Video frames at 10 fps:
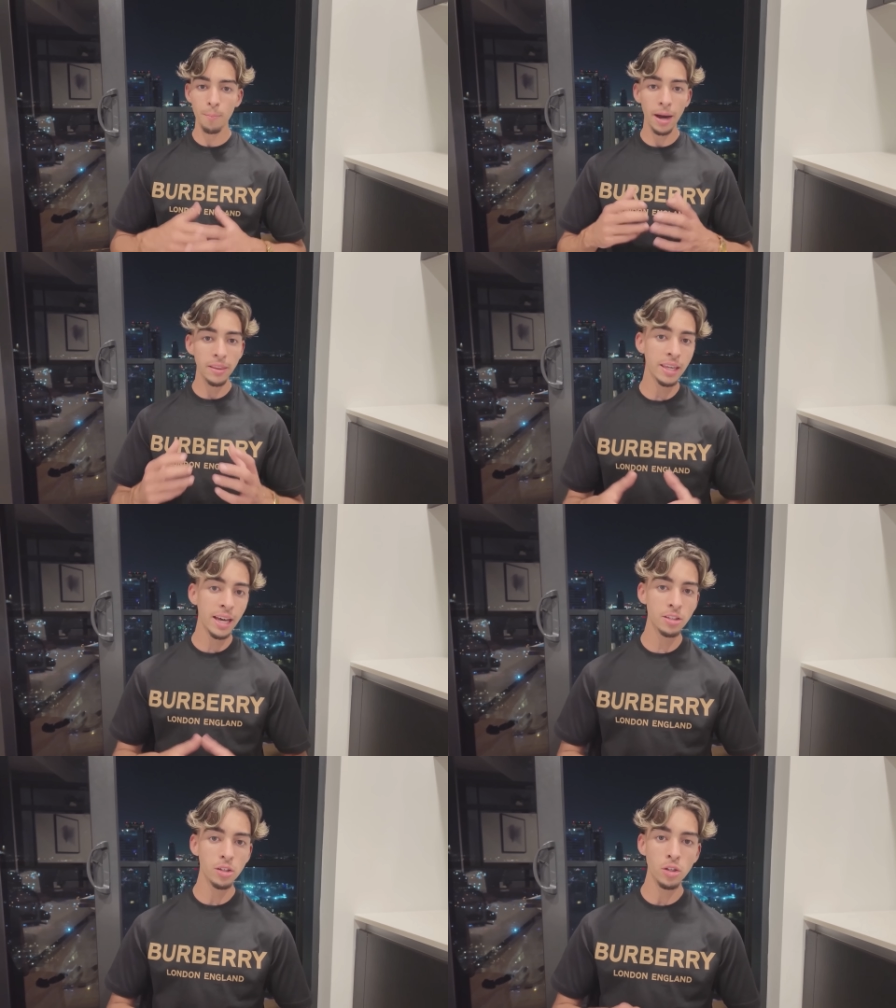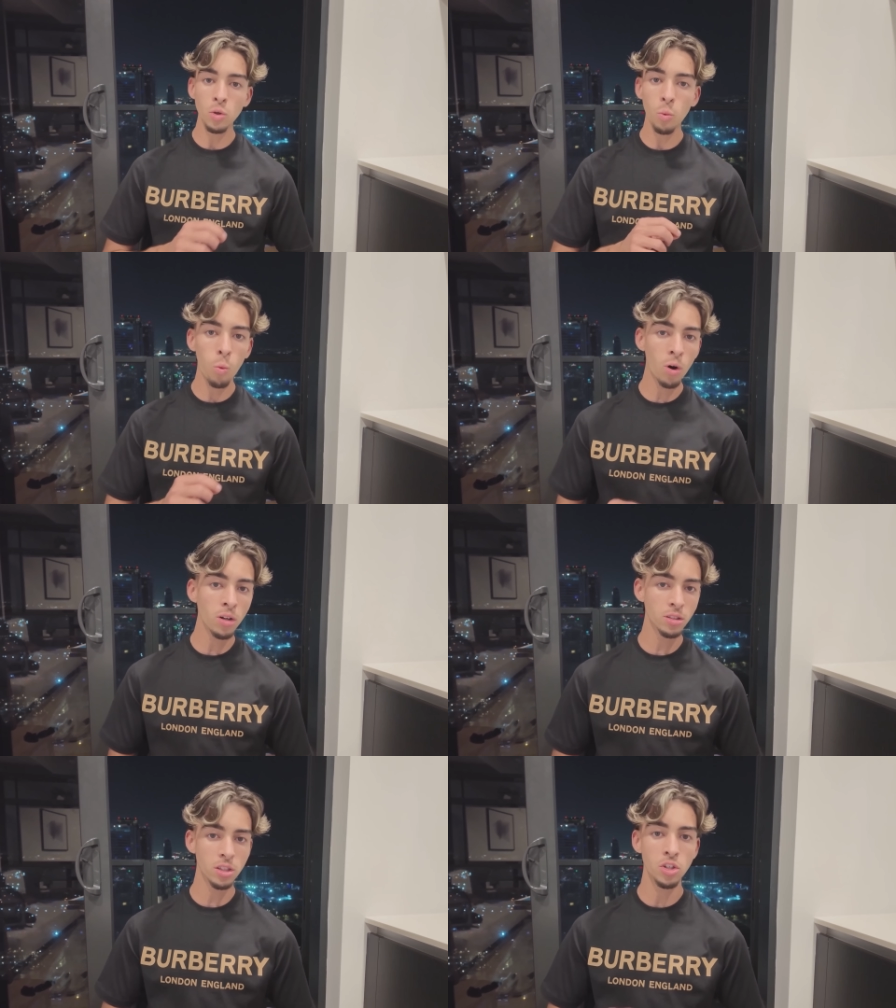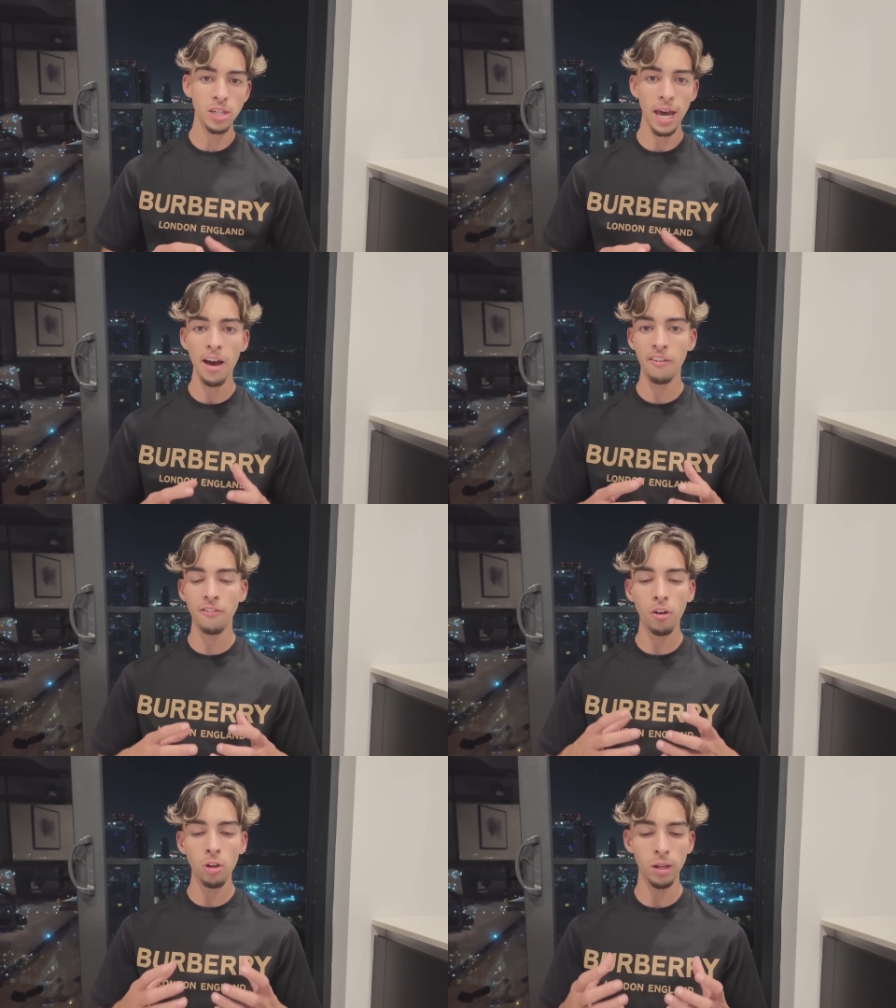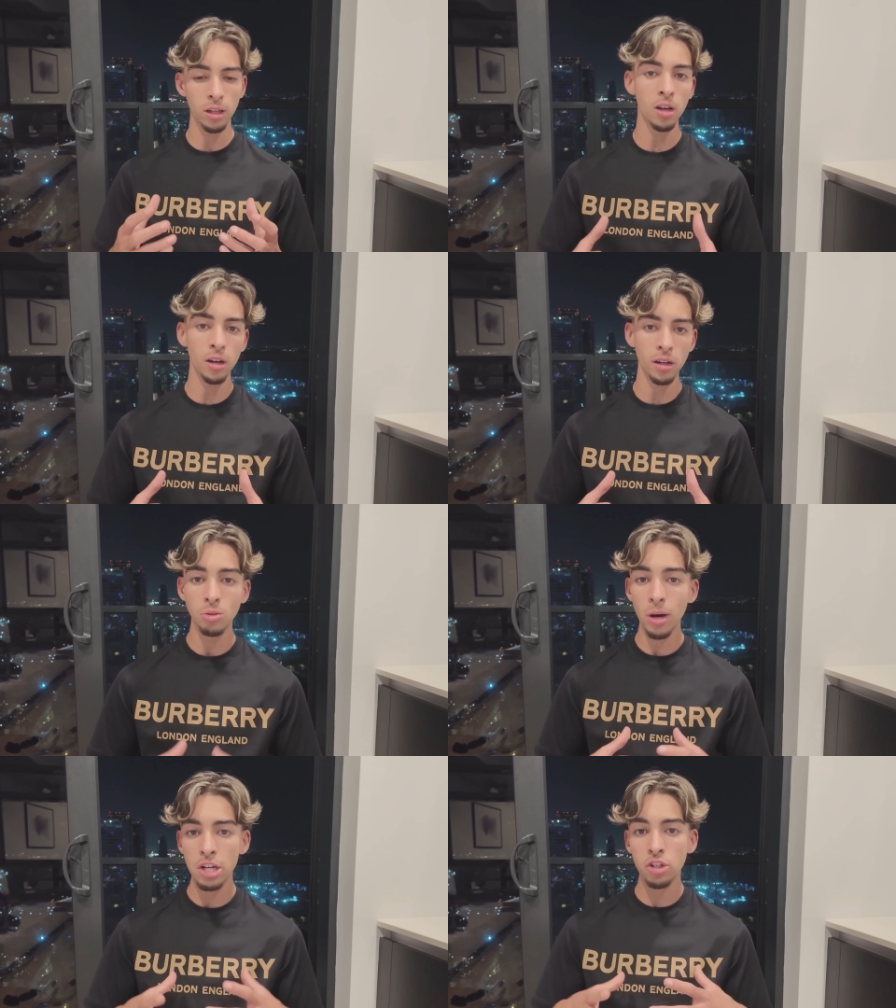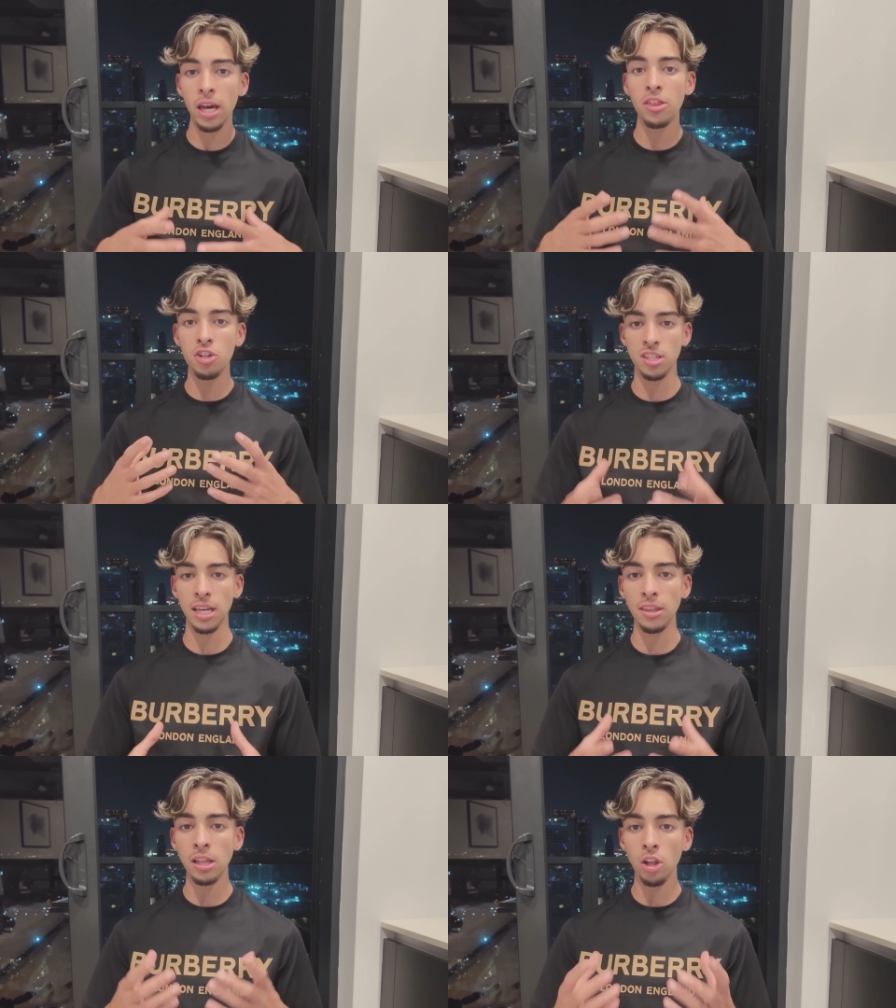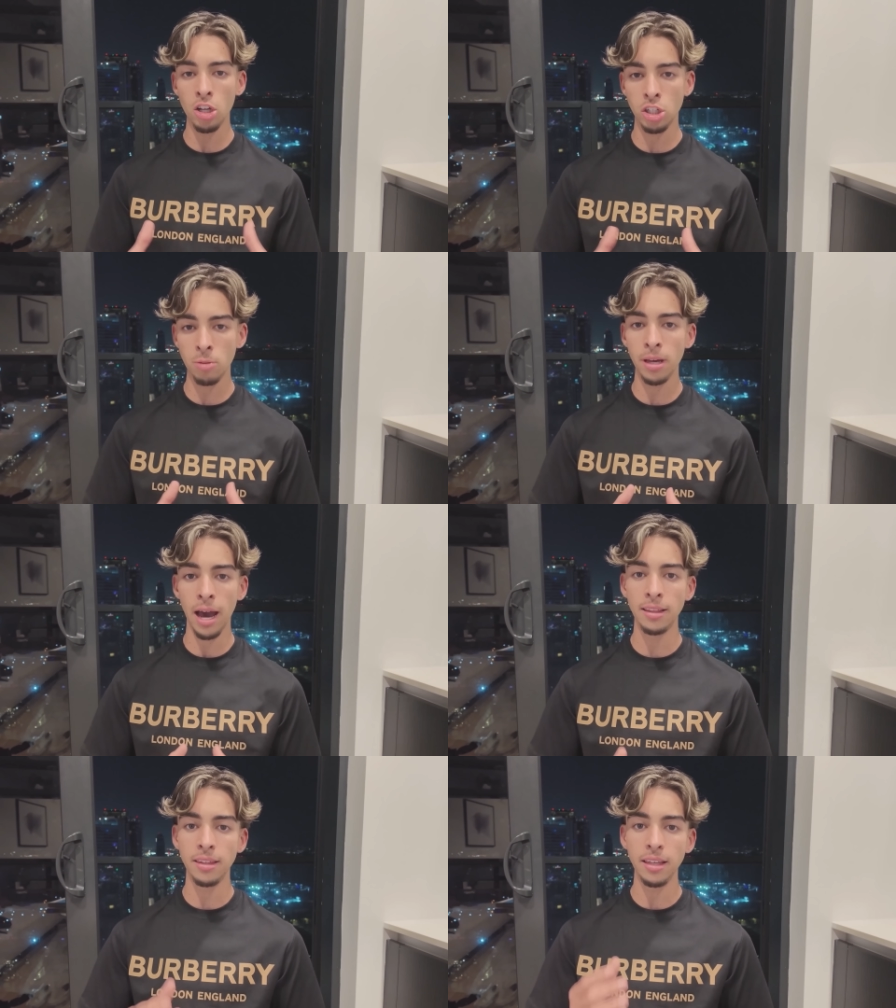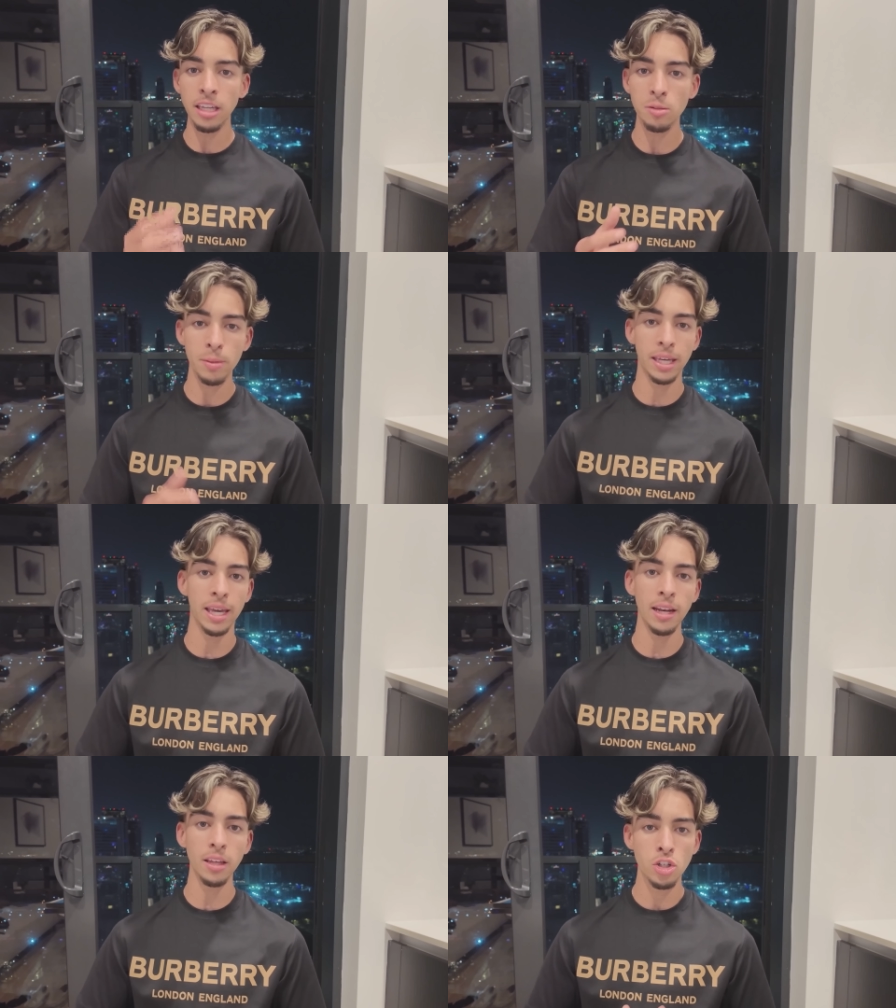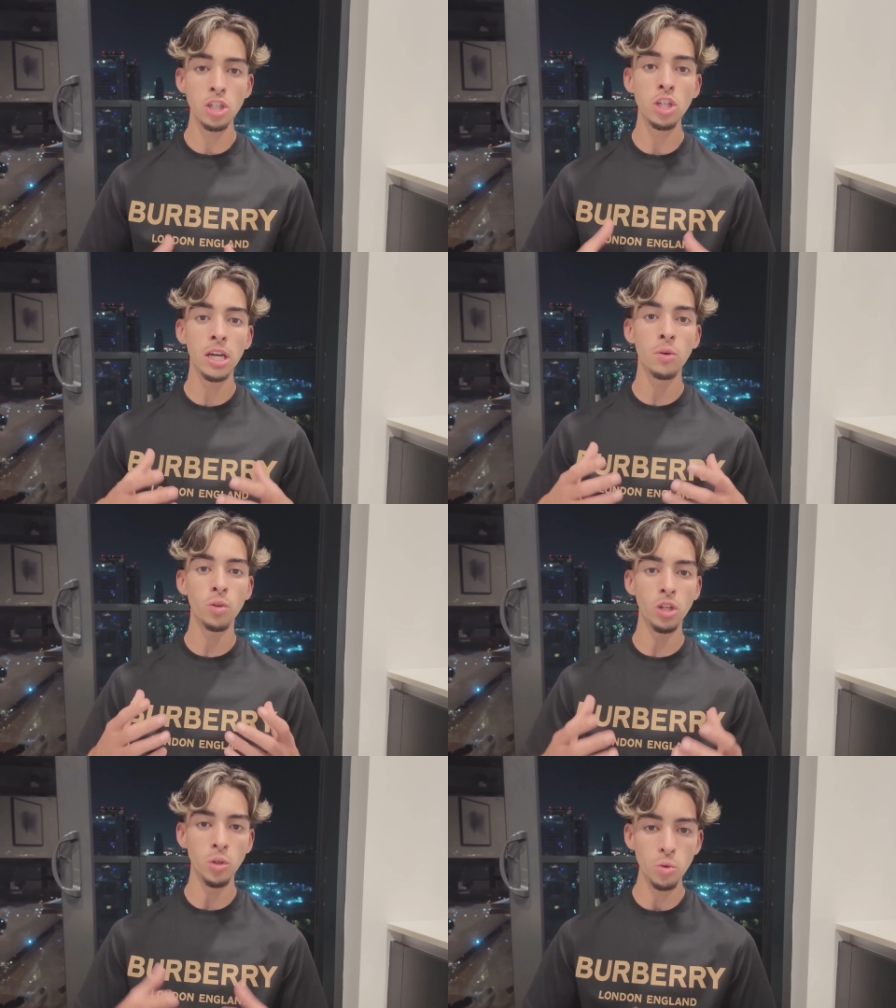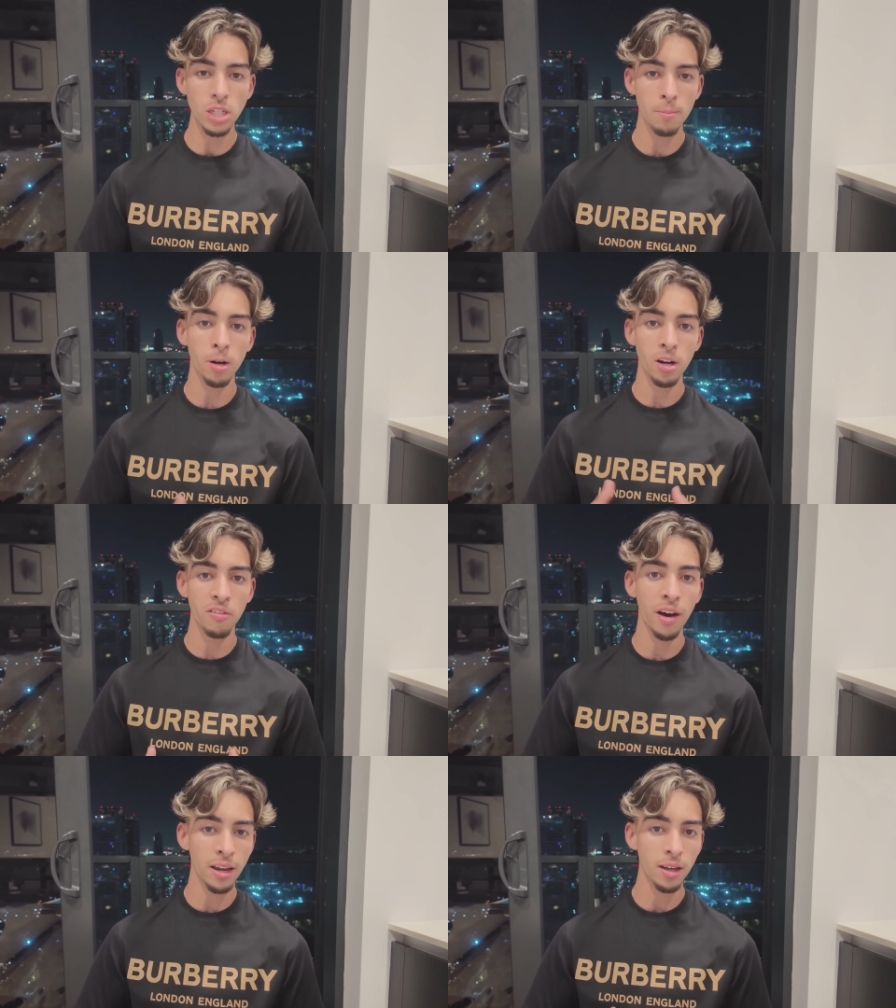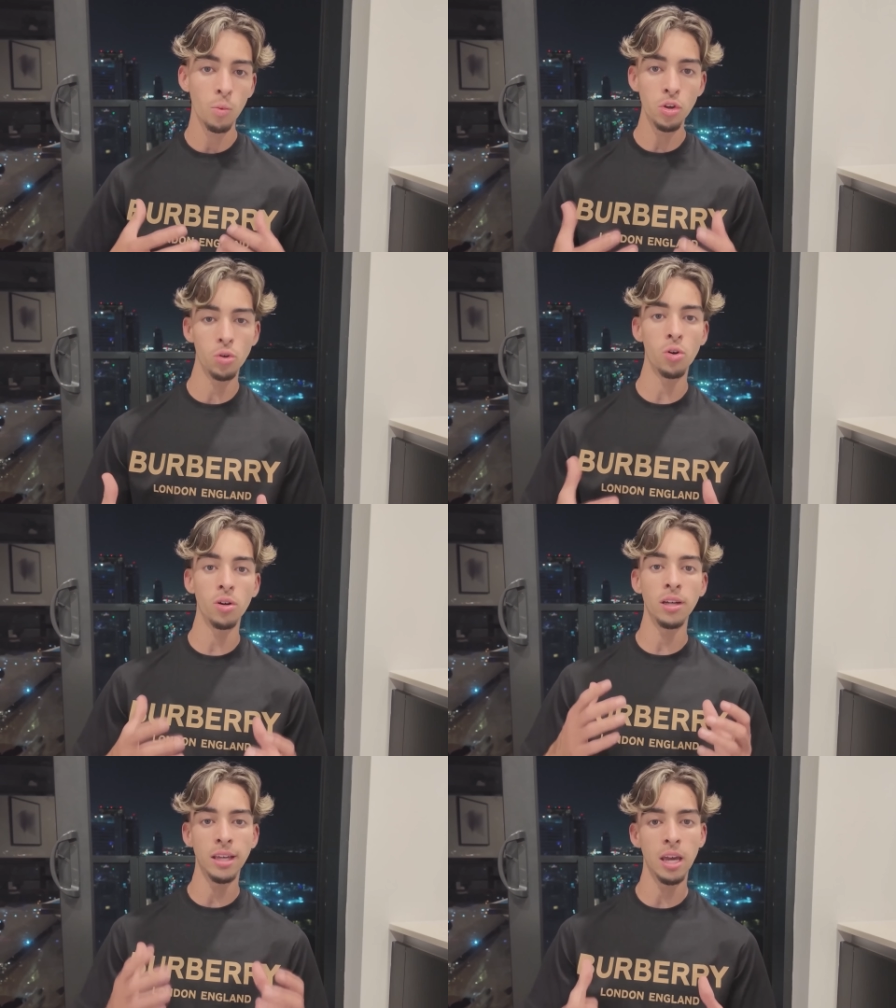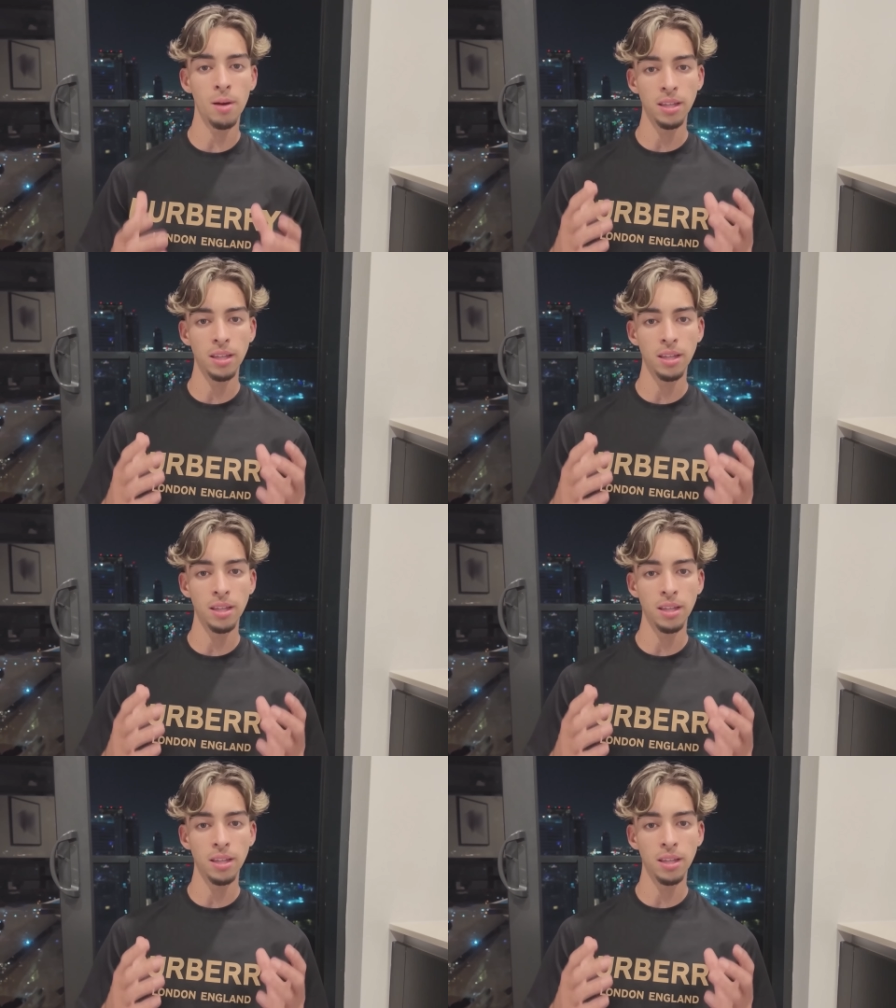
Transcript: And by the end, you won't just have followed along, you actually understand the logic behind each mechanic so you can reuse and modify it with your own game